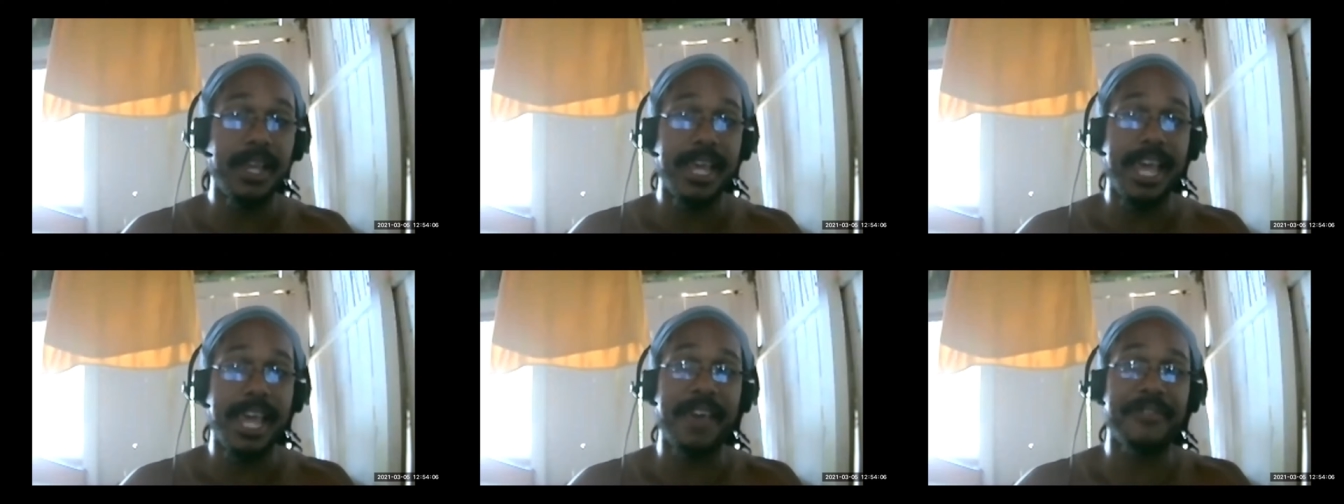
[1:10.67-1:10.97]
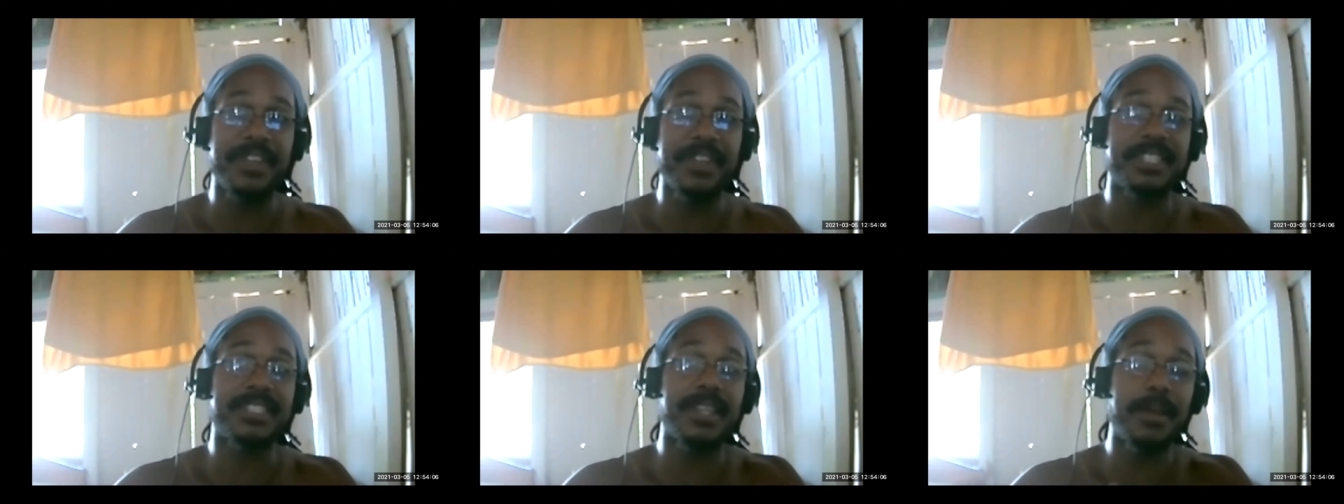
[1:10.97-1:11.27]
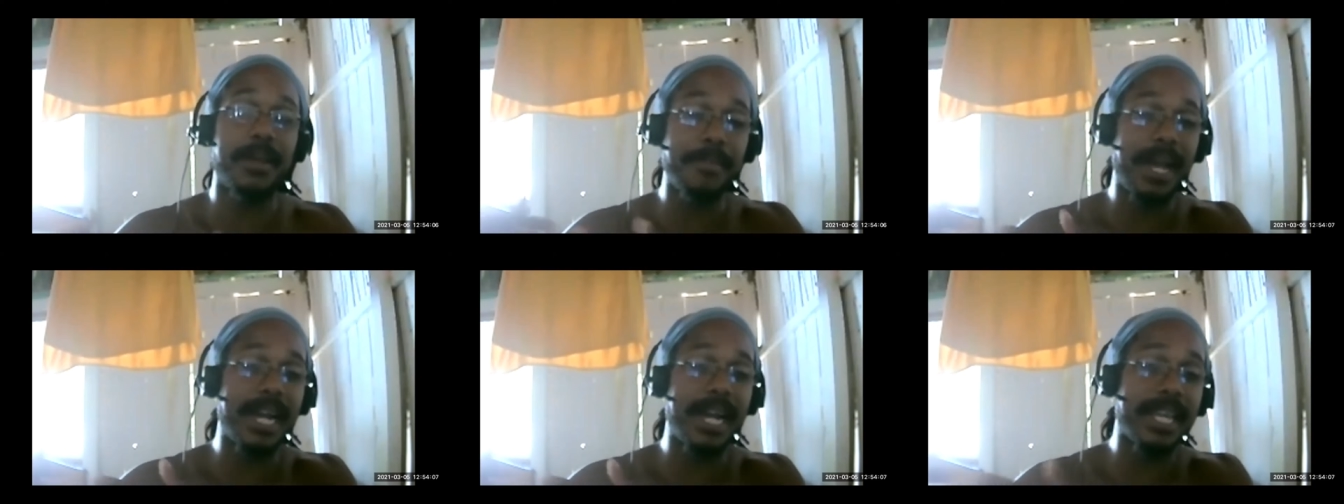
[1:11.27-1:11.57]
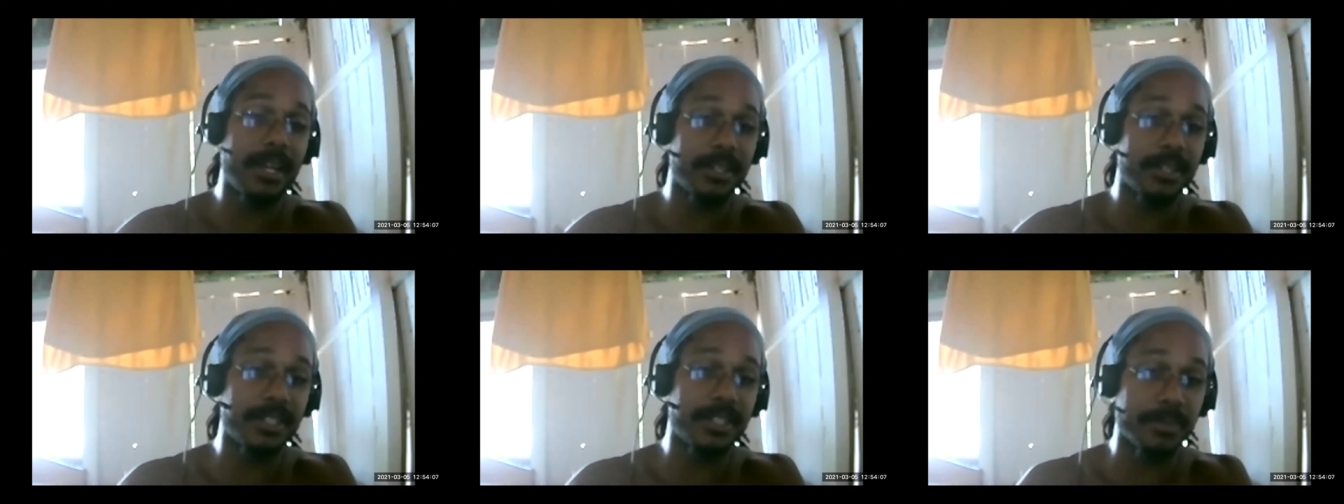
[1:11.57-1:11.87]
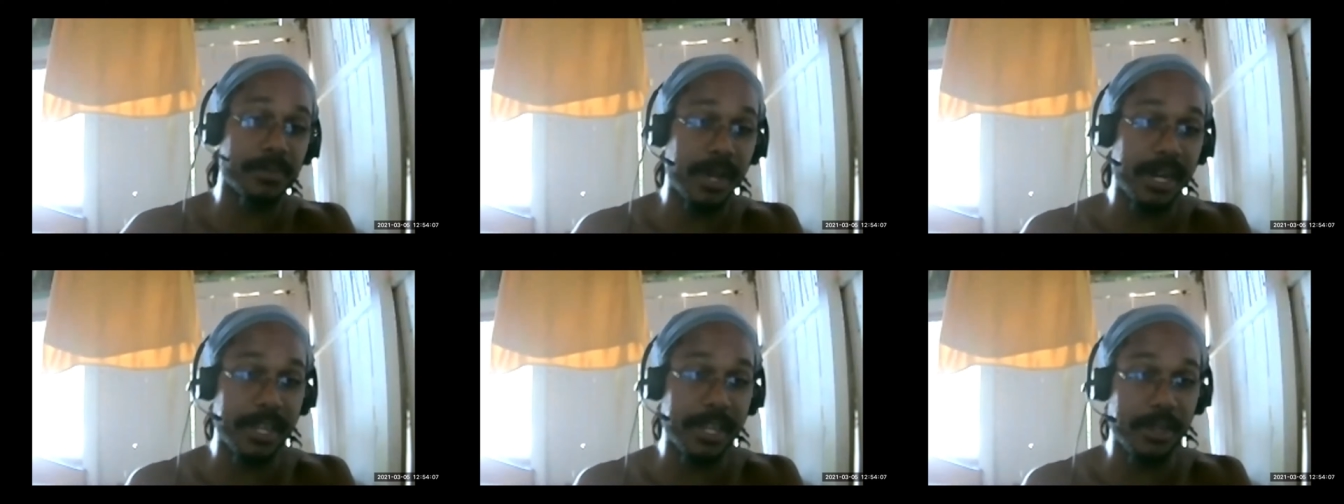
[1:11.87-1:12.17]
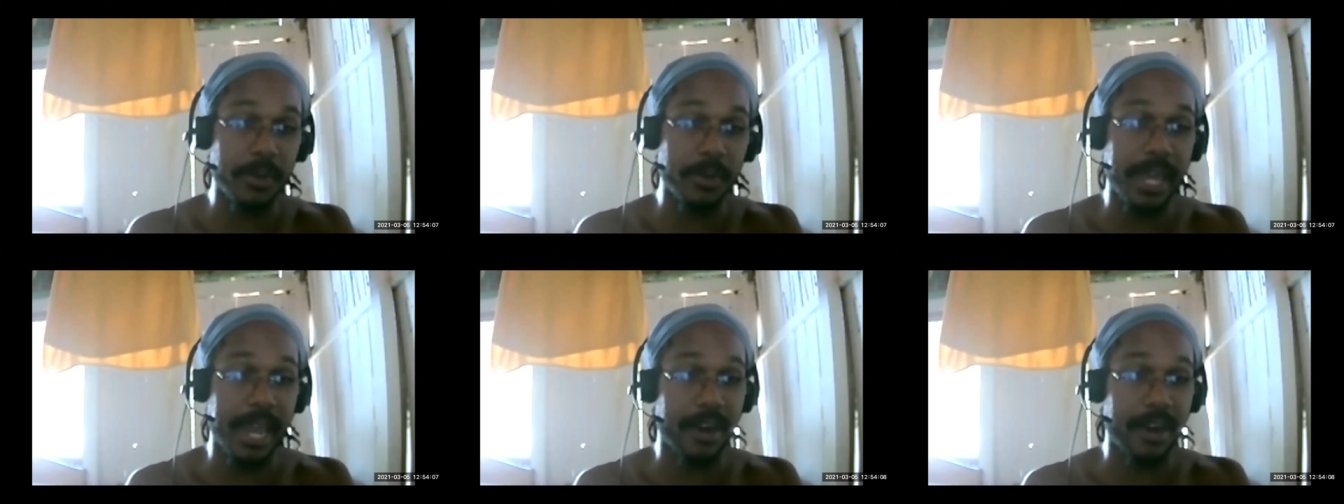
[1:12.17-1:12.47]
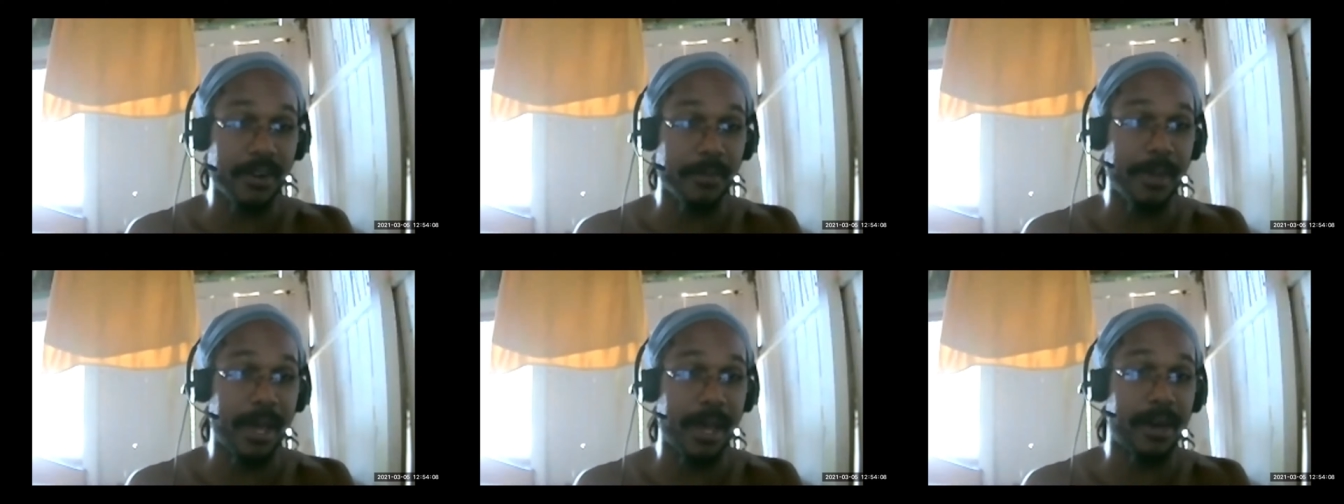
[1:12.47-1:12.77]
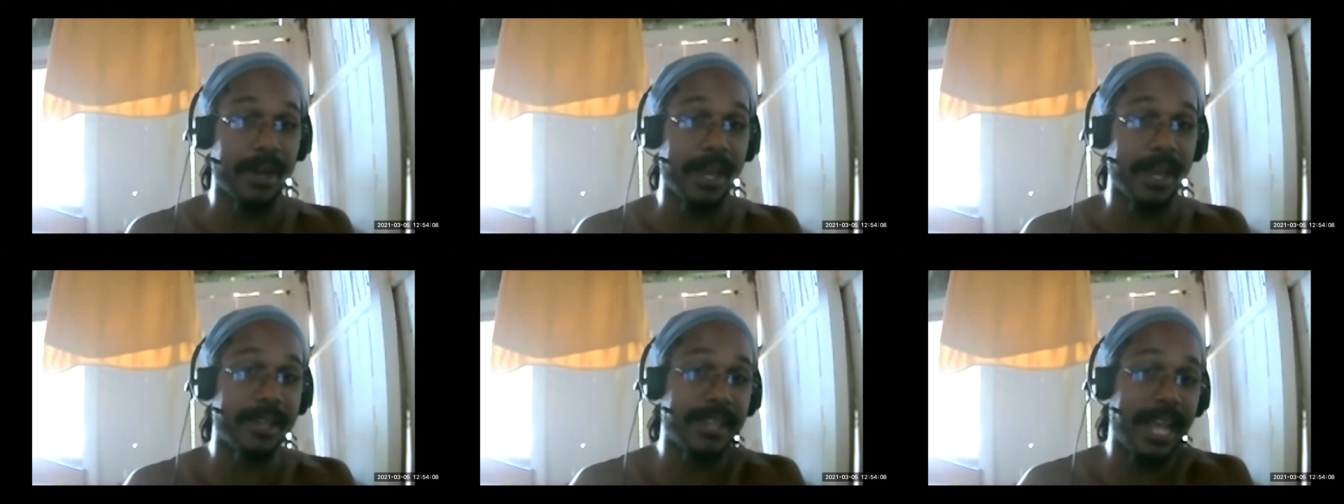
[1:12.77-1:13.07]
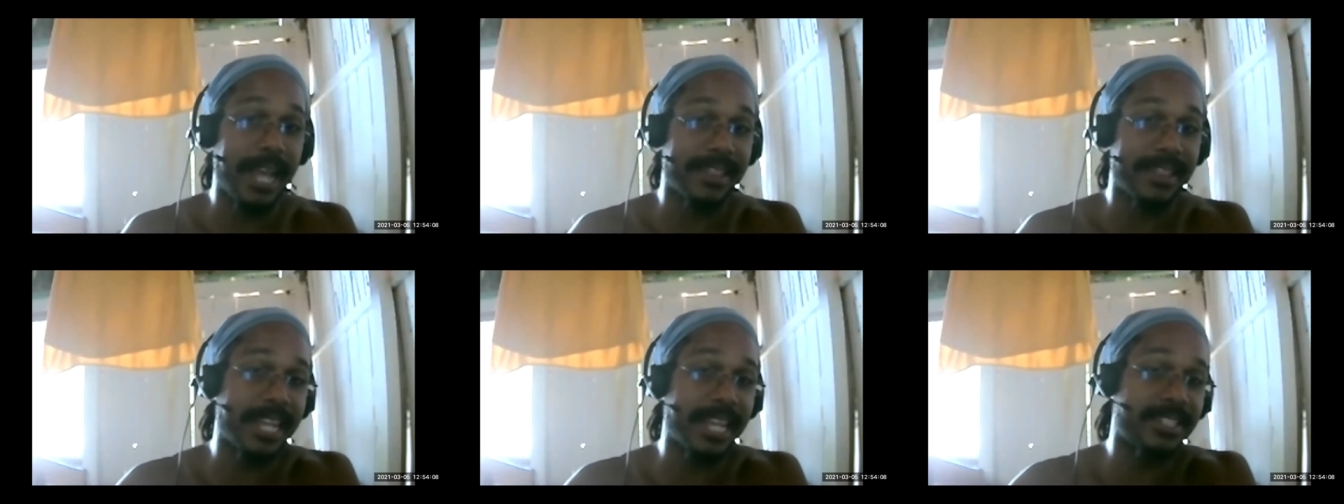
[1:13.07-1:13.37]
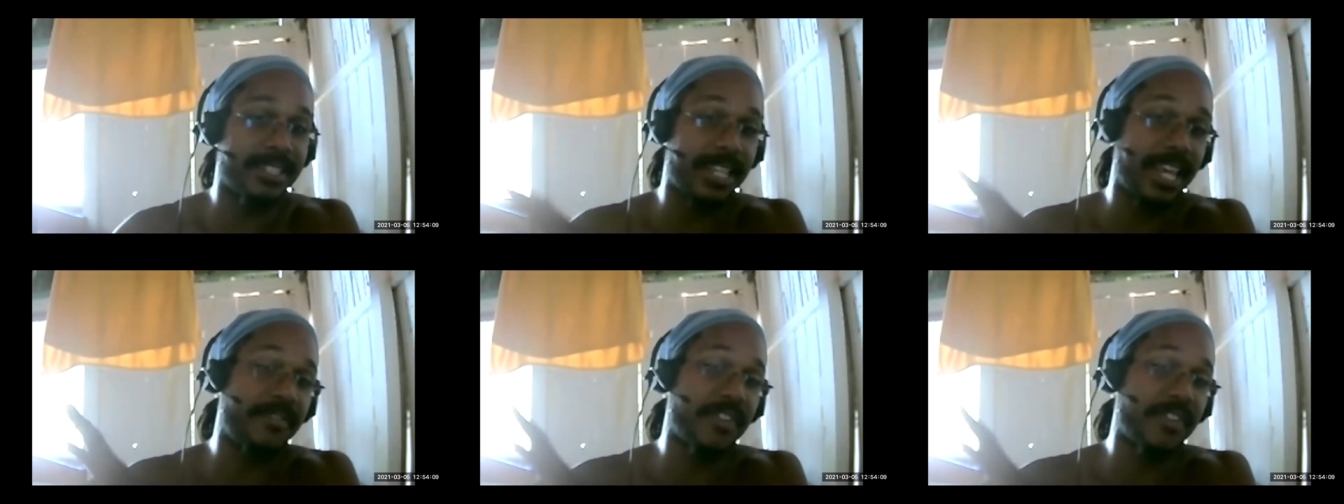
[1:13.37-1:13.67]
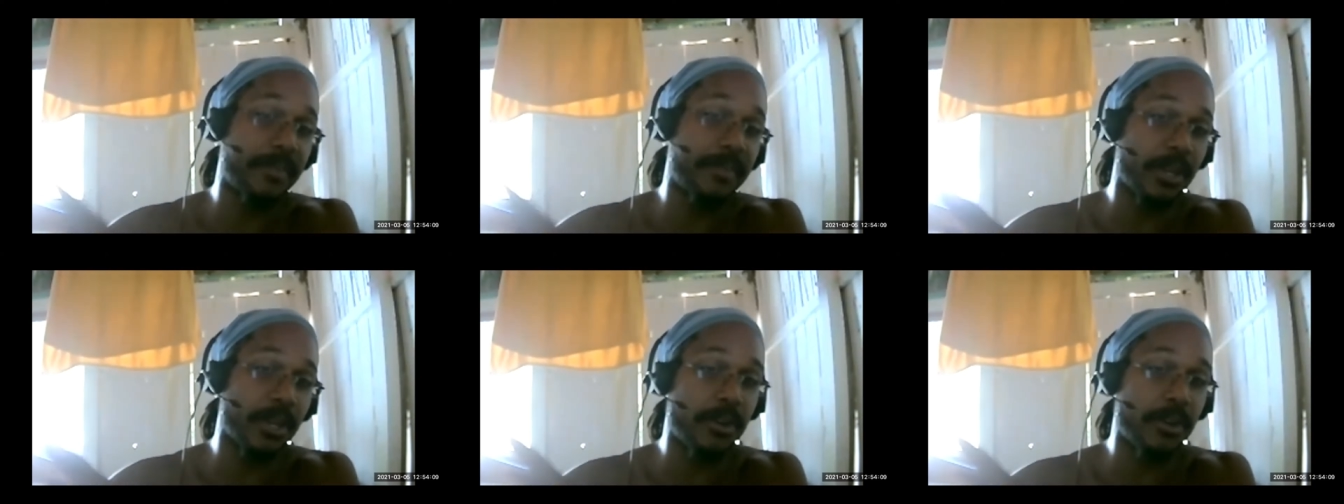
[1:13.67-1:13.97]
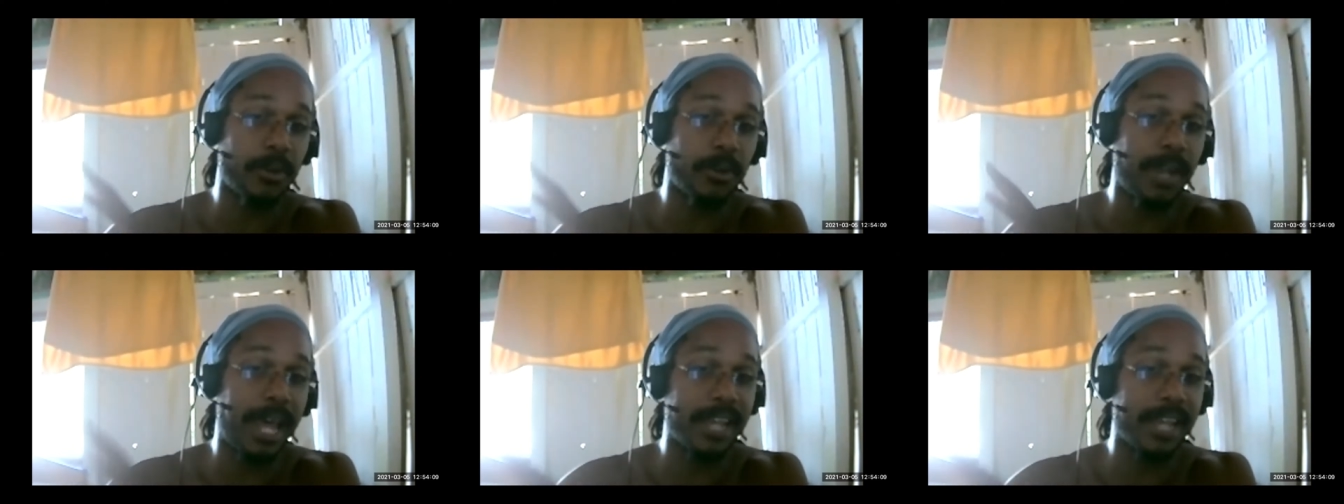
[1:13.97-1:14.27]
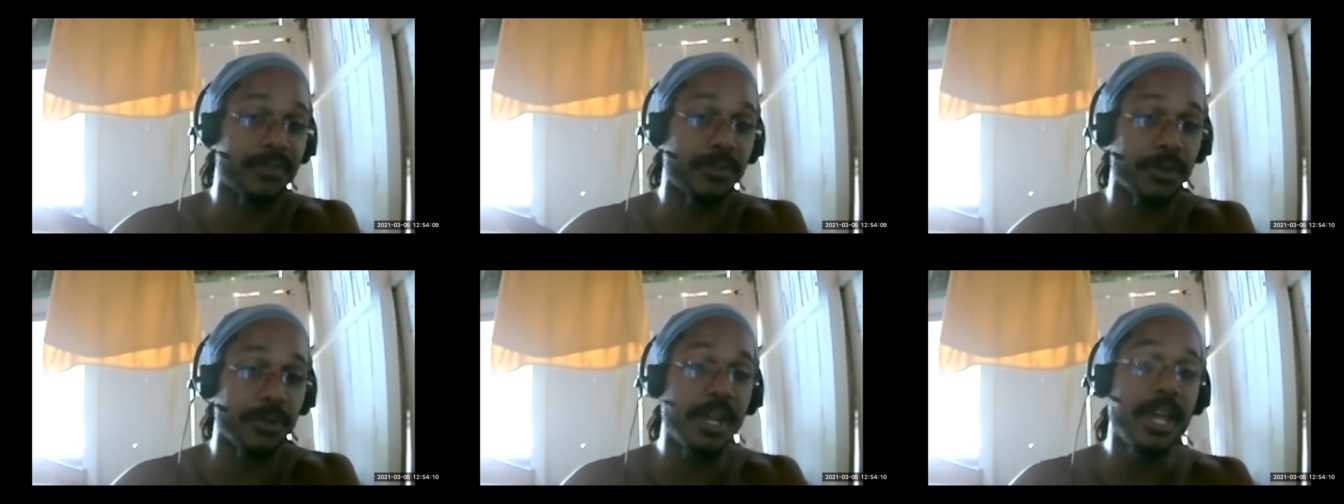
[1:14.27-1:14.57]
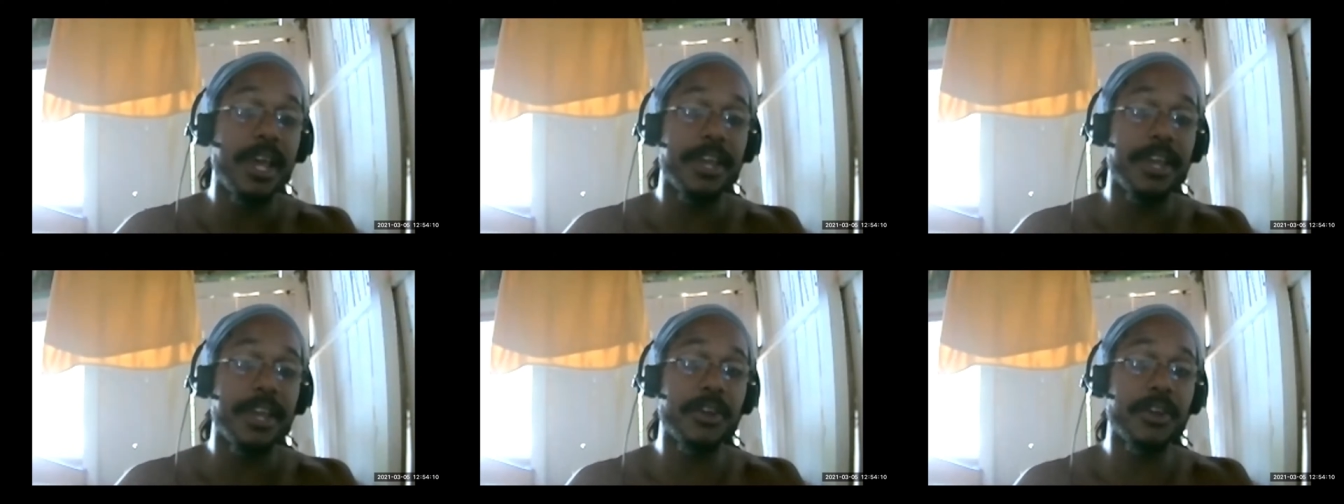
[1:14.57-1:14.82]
If it's somebody else's money you cared about that they saved up their whole lives for,